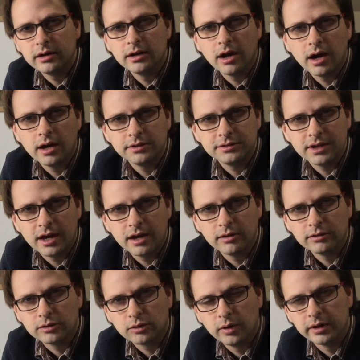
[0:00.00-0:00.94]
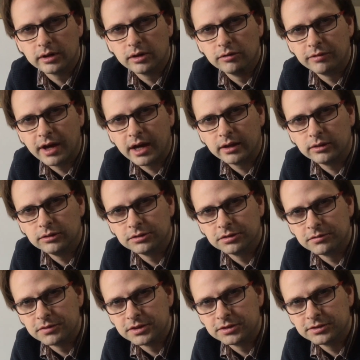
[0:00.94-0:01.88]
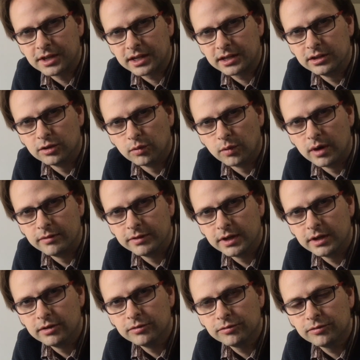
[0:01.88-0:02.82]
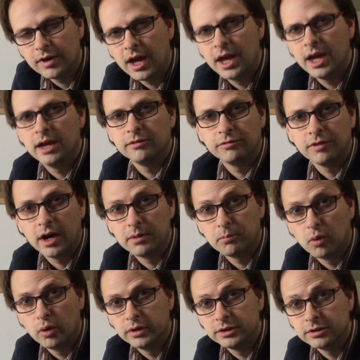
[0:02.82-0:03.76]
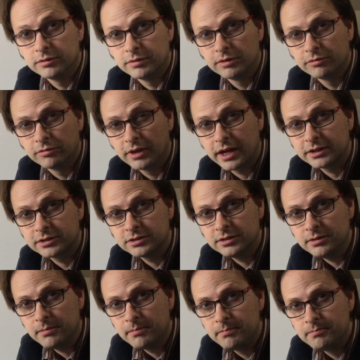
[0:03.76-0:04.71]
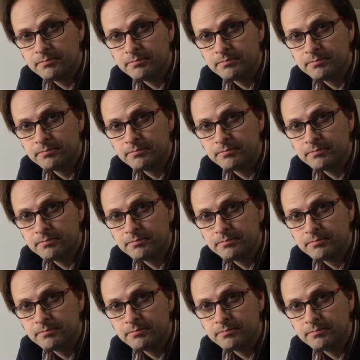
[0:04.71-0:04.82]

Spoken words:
to hunt down critical values of the second derivative and find points of inflection.